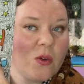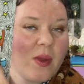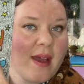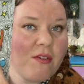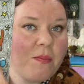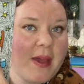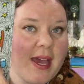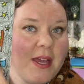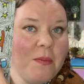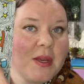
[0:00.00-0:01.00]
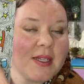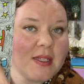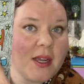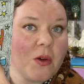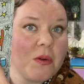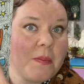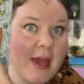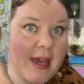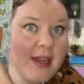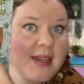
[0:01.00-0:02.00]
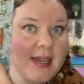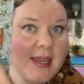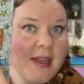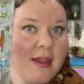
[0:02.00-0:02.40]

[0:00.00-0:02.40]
We have a bed because I go to bed at night.